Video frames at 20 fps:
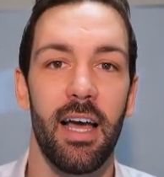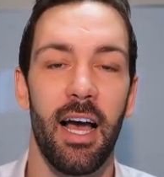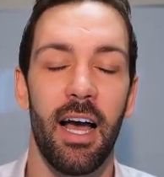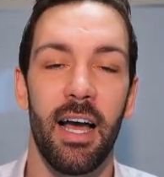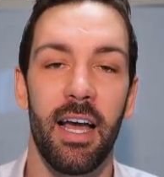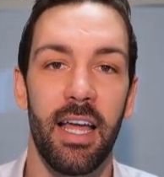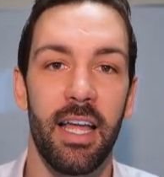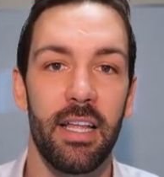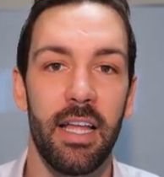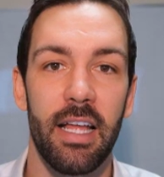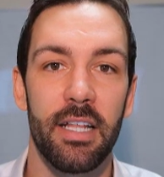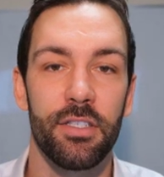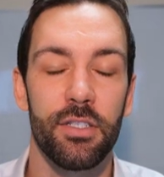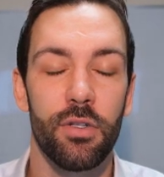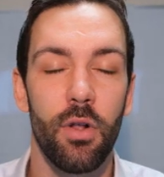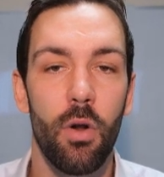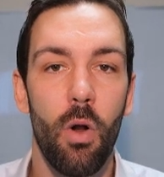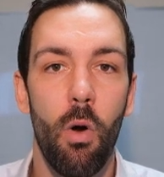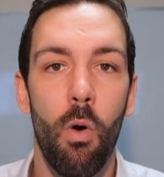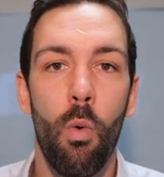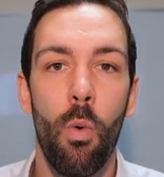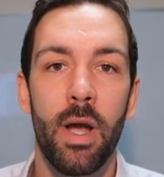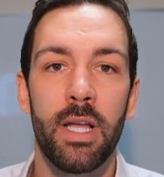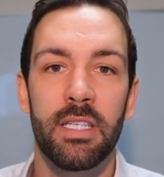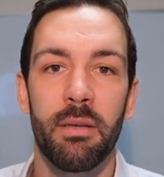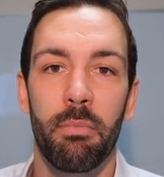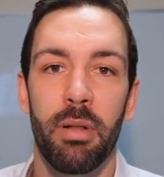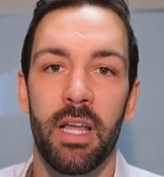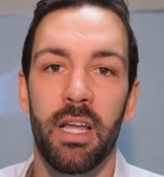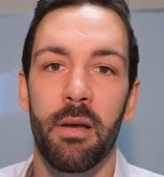It's not
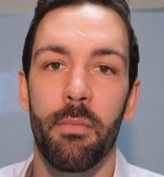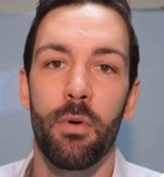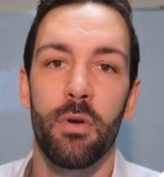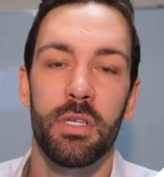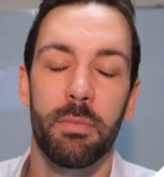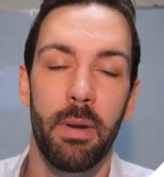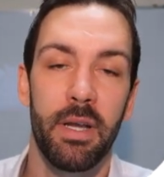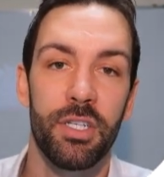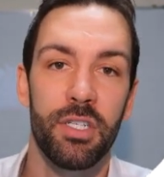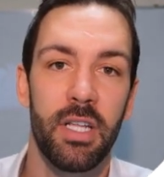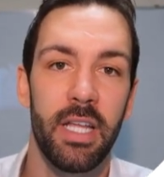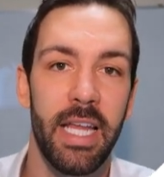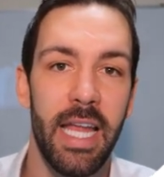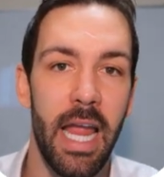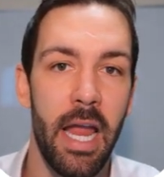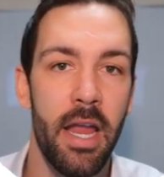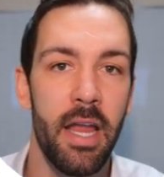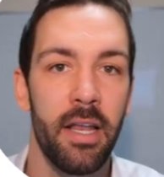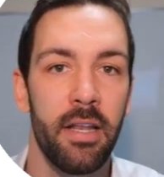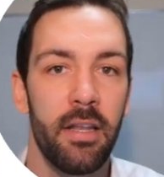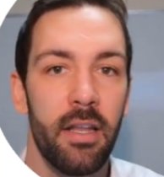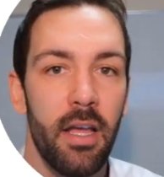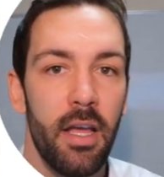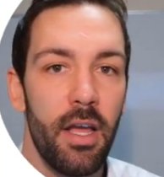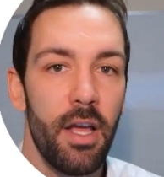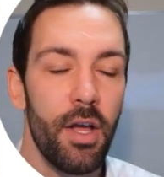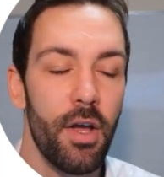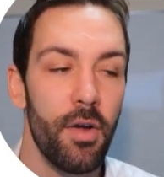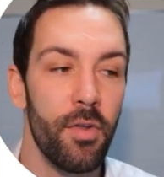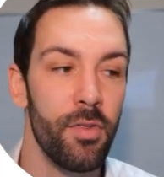always applicable, especially in
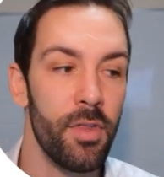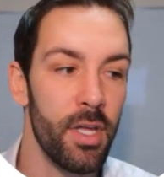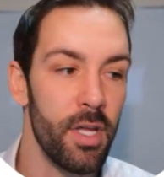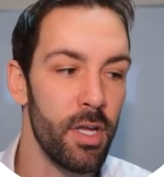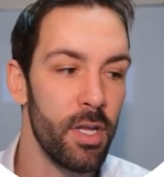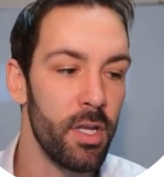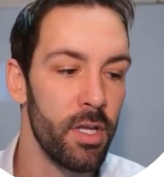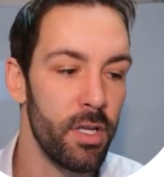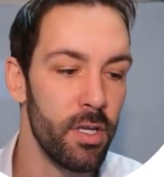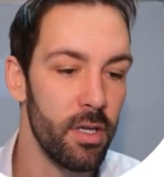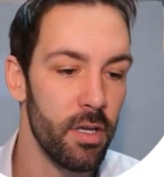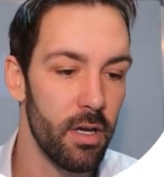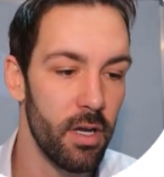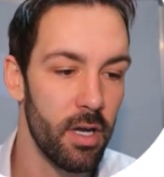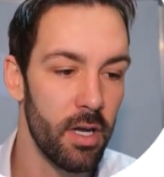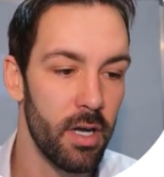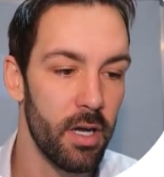the